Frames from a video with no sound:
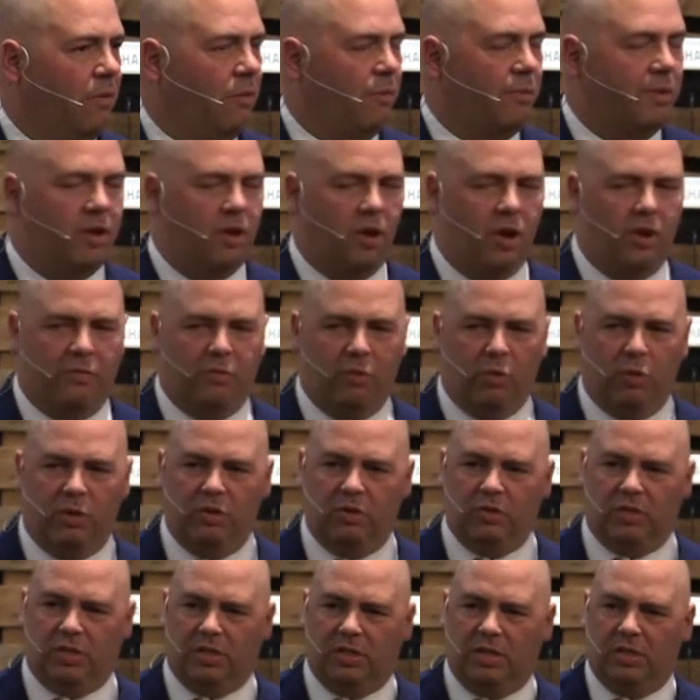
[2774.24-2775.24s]
Be careful what
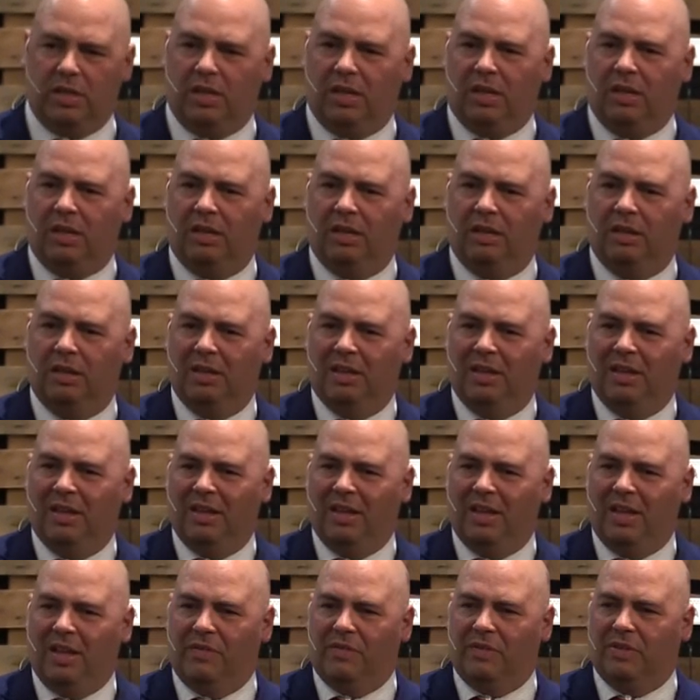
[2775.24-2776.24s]
you sing
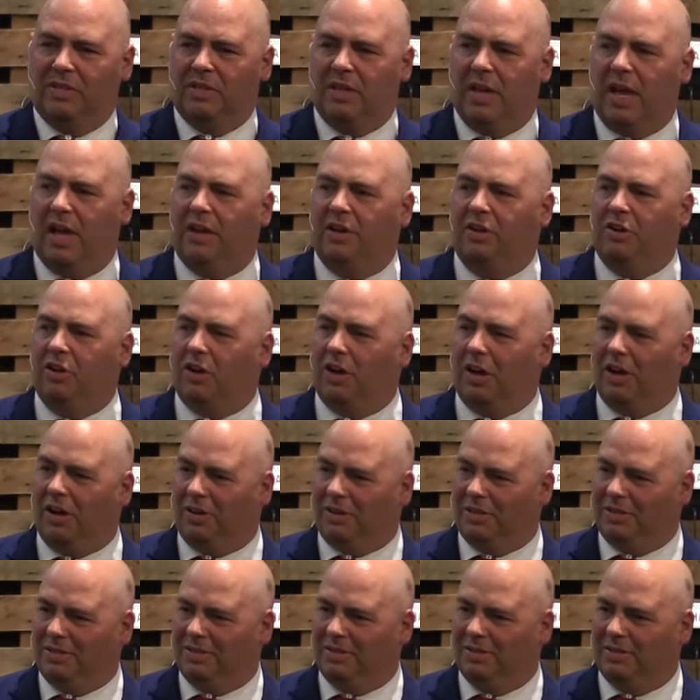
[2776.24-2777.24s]
if it's not in your
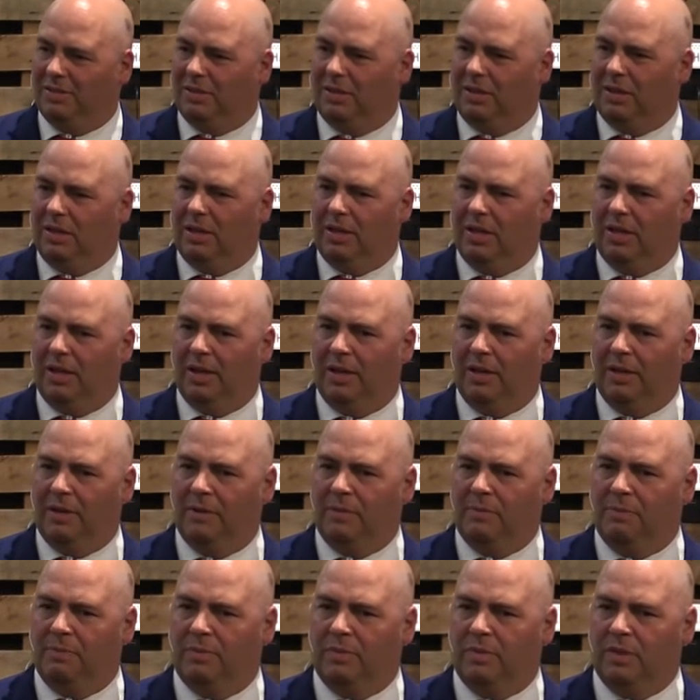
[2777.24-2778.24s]
heart.
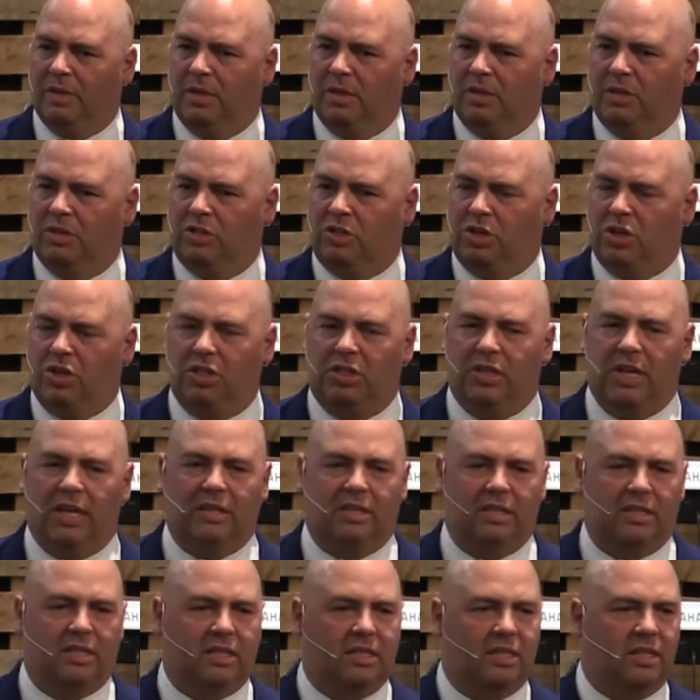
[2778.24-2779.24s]
Jesus at
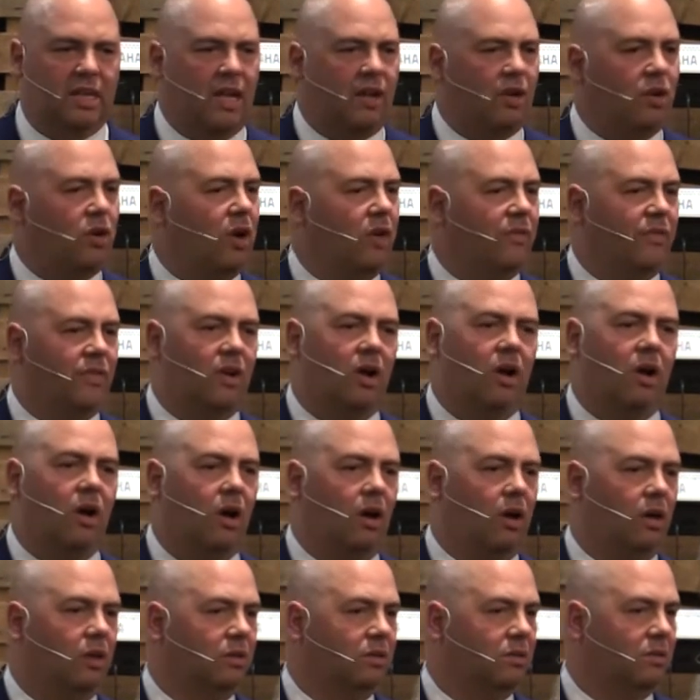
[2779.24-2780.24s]
the center of it
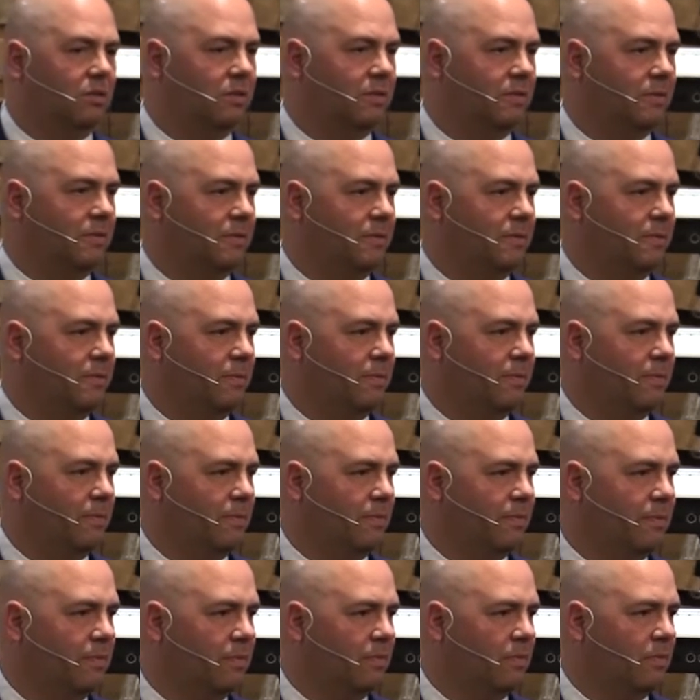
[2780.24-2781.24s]
all.
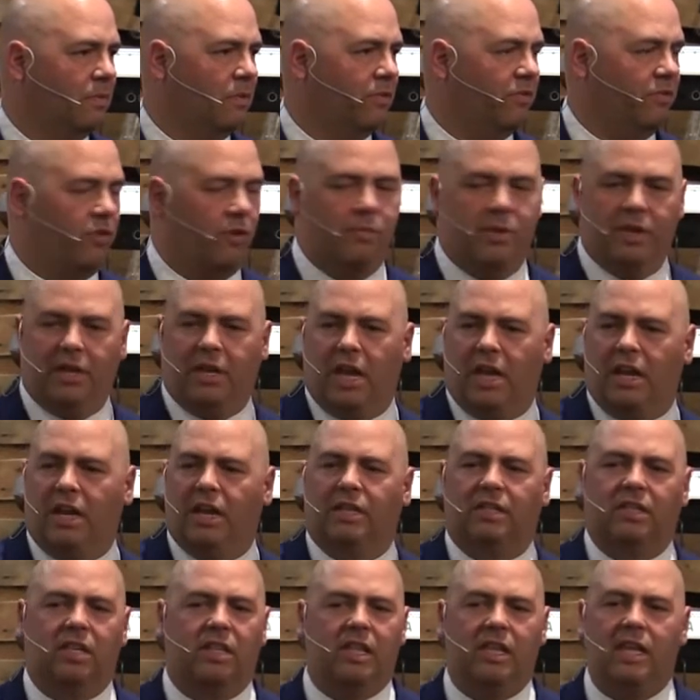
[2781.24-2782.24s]
From
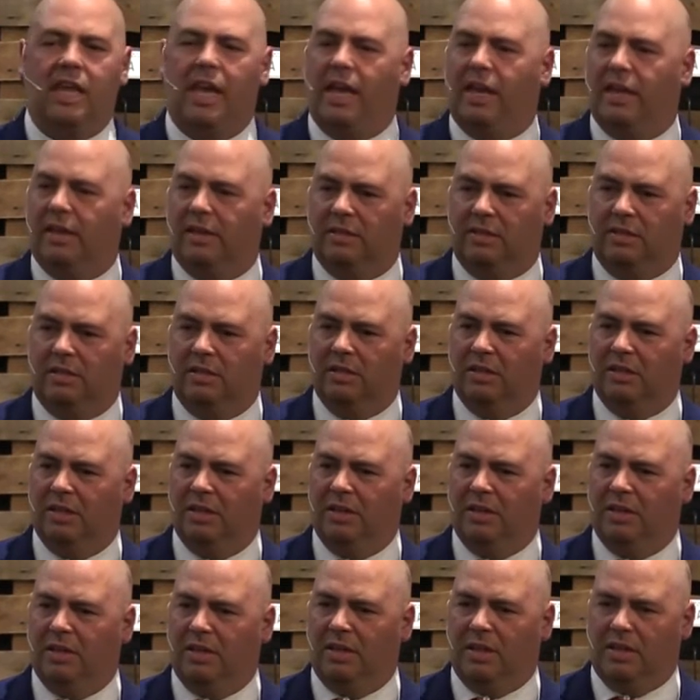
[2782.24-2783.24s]
beginning to the end,
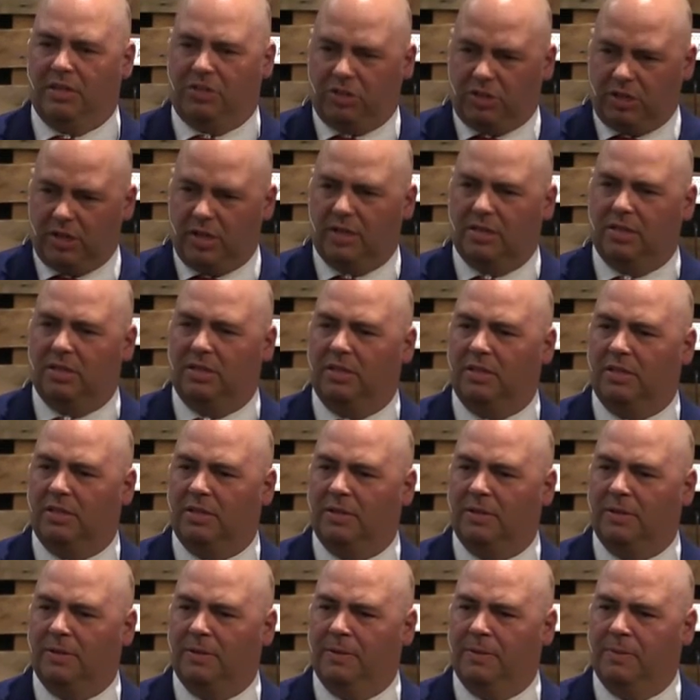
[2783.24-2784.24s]
it's
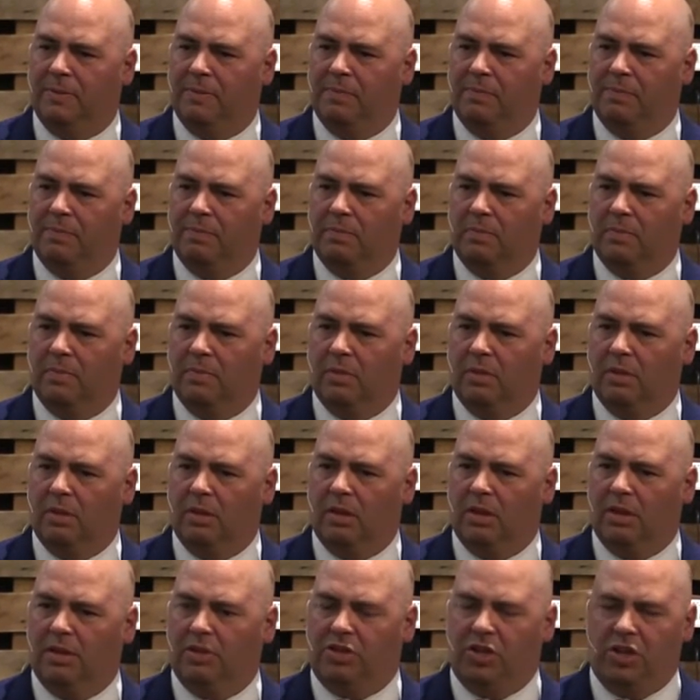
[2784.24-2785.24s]
Jesus.
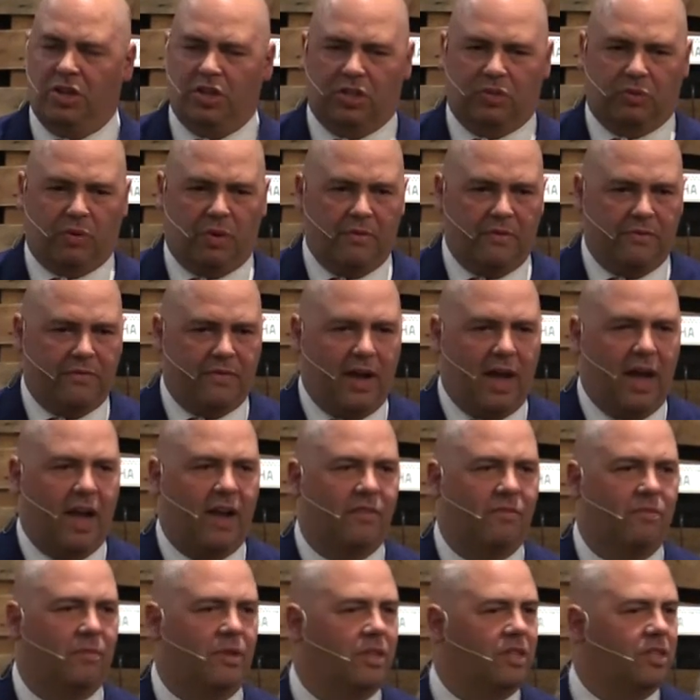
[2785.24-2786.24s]
Jesus,
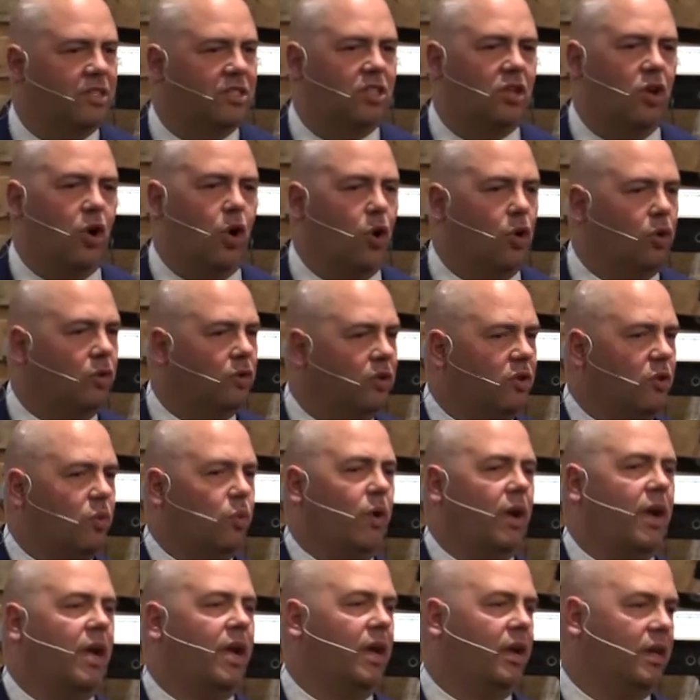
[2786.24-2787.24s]
revive me. This is the only
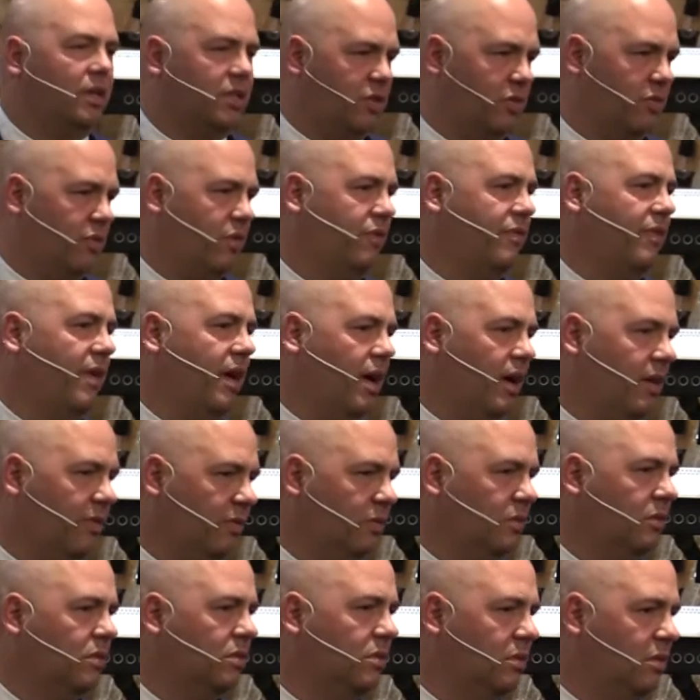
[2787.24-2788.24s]
way into
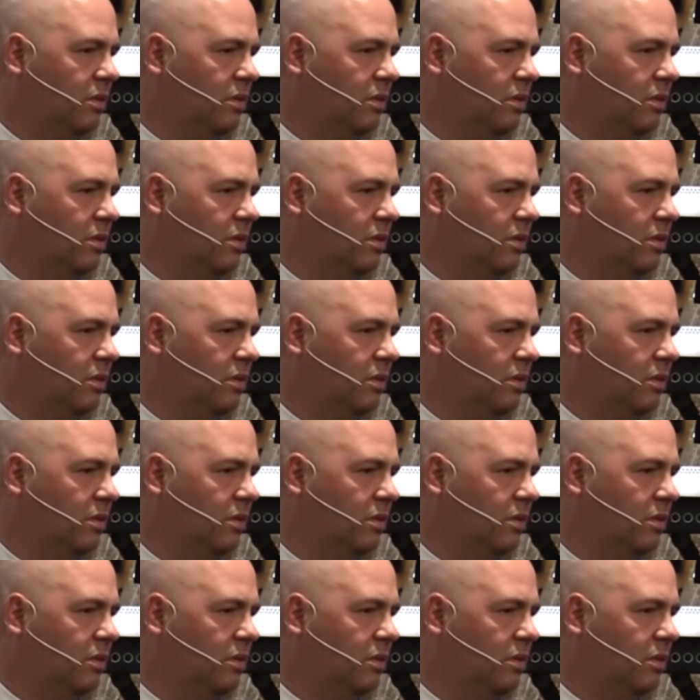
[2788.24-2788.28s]
revival.